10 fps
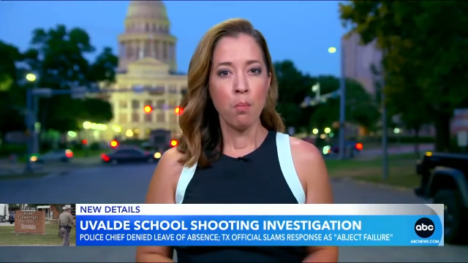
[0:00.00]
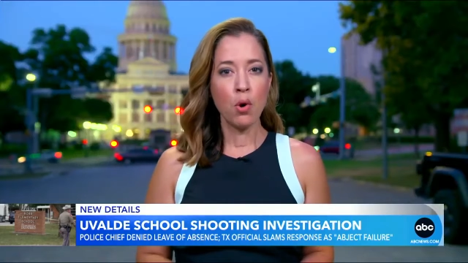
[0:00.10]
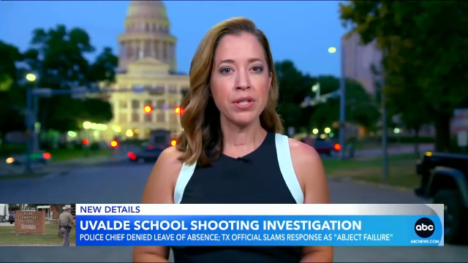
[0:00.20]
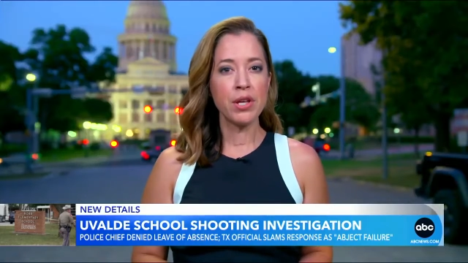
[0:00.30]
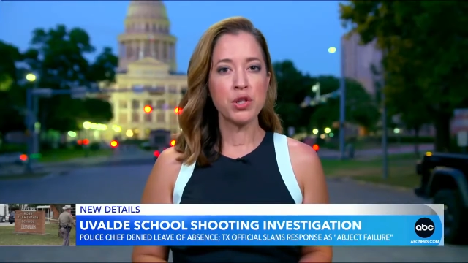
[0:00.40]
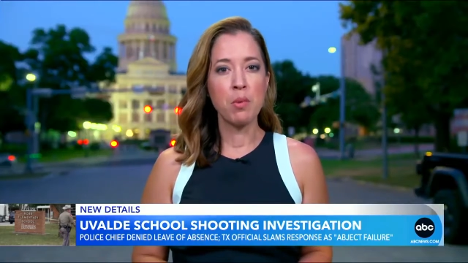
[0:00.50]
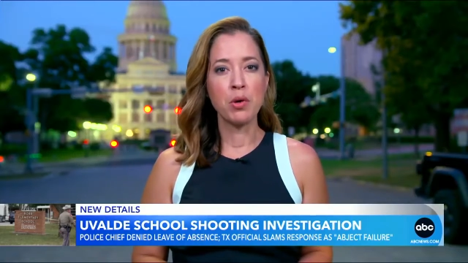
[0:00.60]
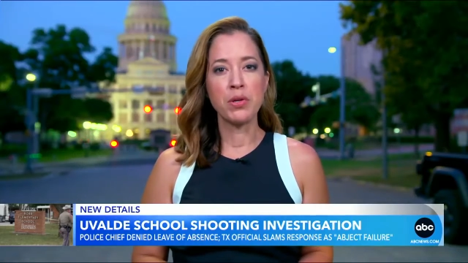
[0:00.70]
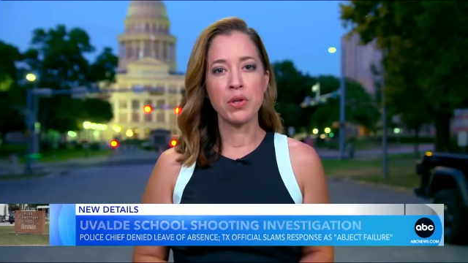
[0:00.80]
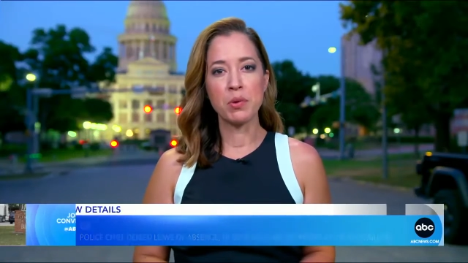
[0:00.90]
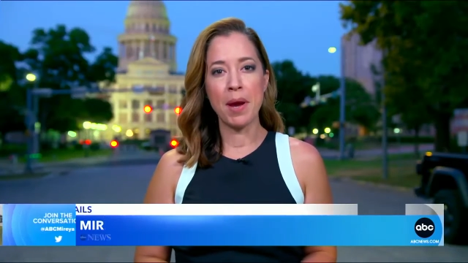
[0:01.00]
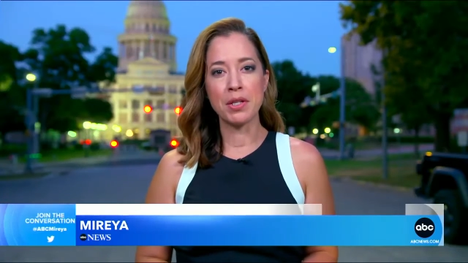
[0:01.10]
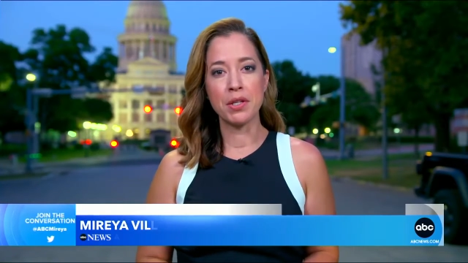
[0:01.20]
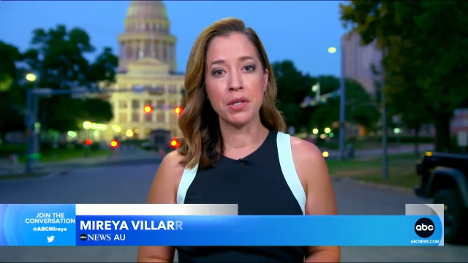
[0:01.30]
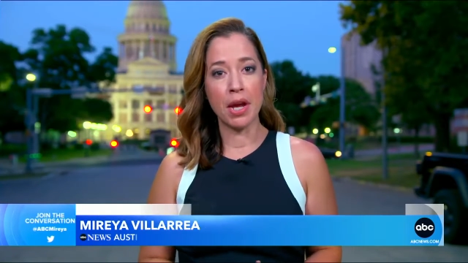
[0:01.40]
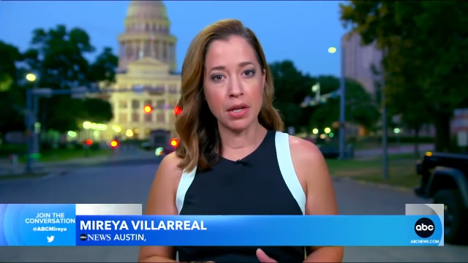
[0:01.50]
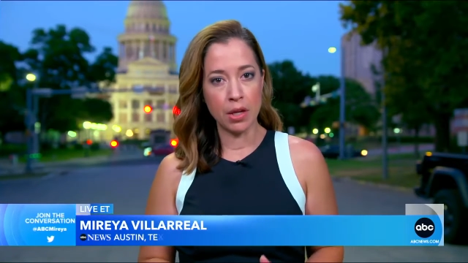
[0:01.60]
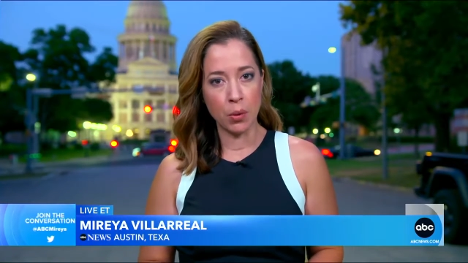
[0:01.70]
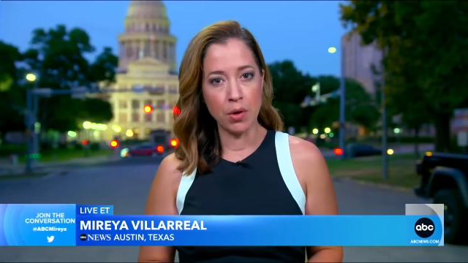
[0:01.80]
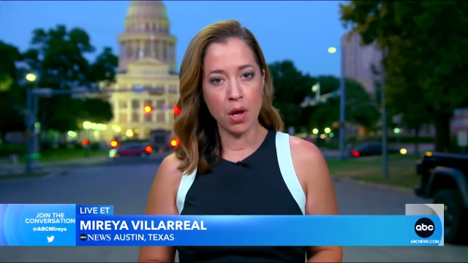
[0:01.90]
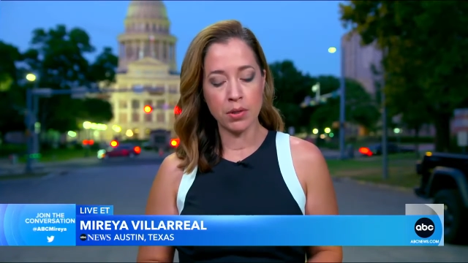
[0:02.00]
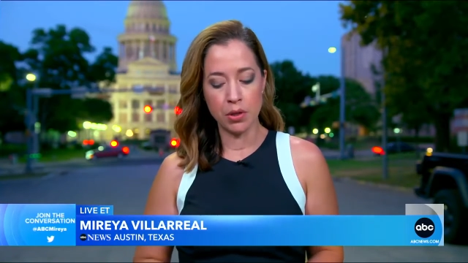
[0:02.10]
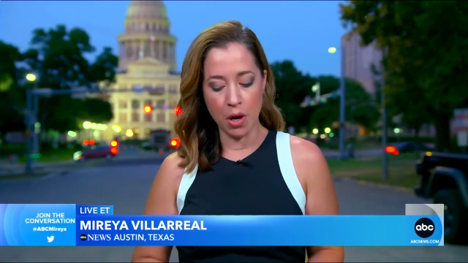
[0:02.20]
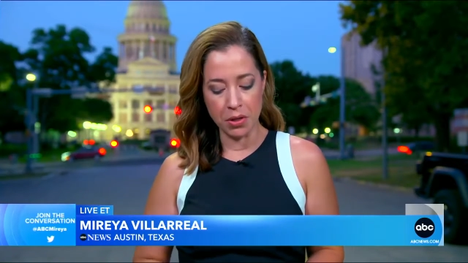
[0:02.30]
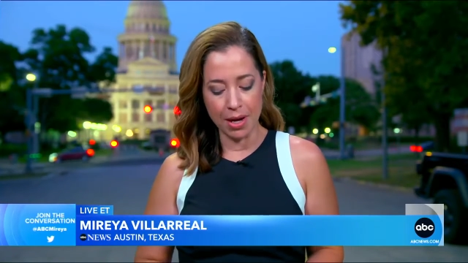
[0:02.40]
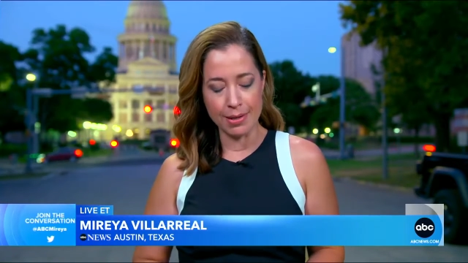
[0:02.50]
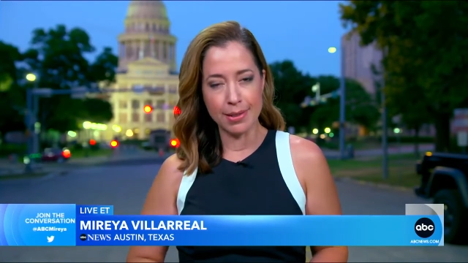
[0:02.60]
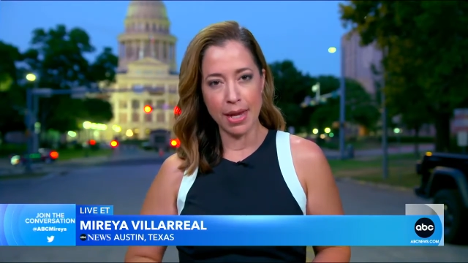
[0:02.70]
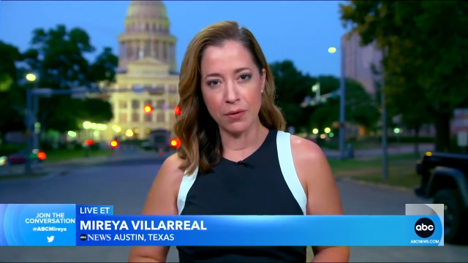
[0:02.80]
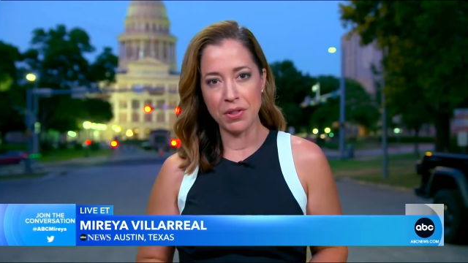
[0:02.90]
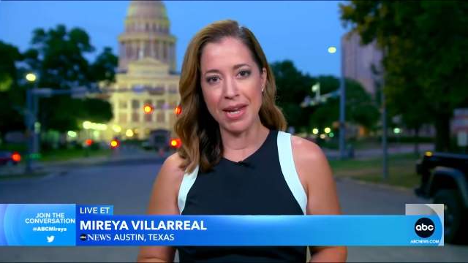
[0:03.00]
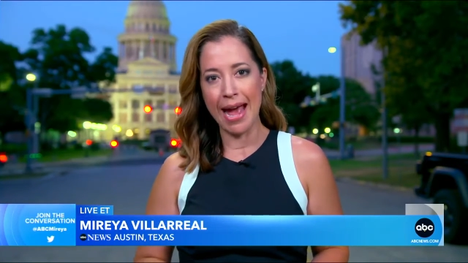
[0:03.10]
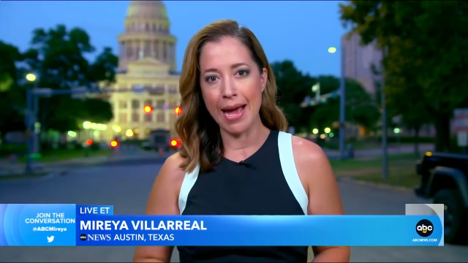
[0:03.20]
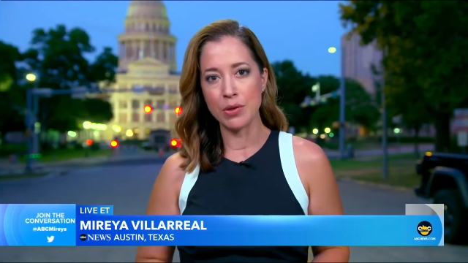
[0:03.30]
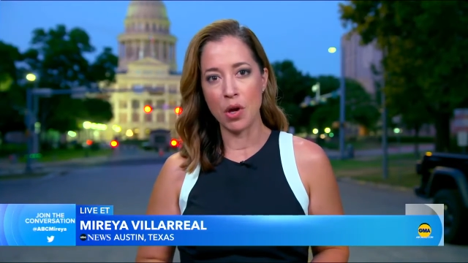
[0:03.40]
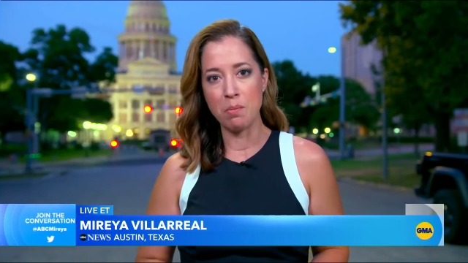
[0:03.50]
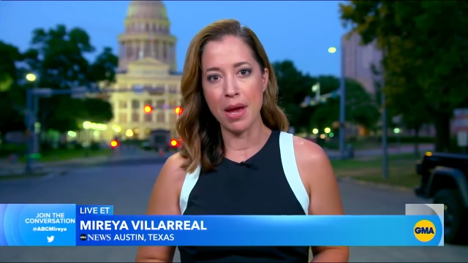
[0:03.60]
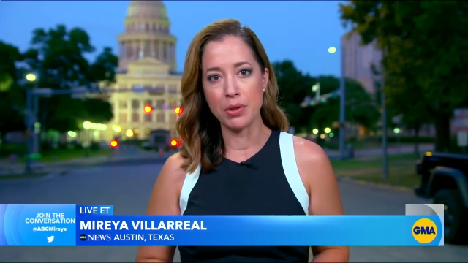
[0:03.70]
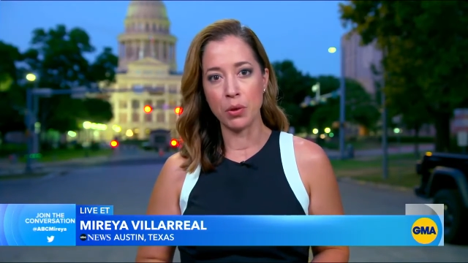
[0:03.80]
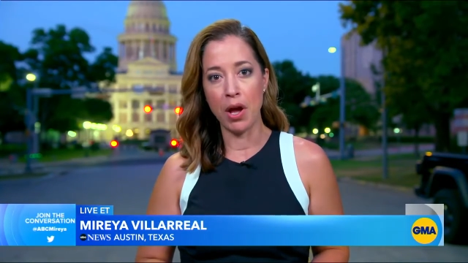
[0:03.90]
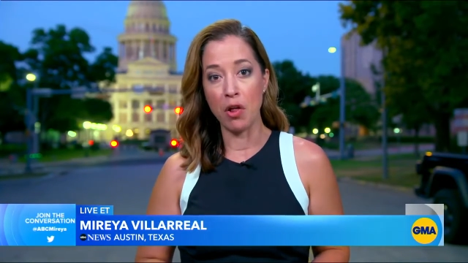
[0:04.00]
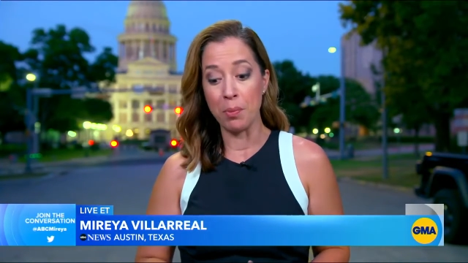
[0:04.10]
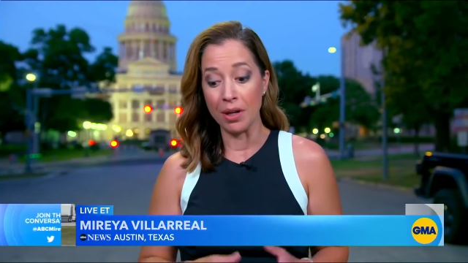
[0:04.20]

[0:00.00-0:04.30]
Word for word: More testimony is expected today here in Austin on gun safety and on mental health,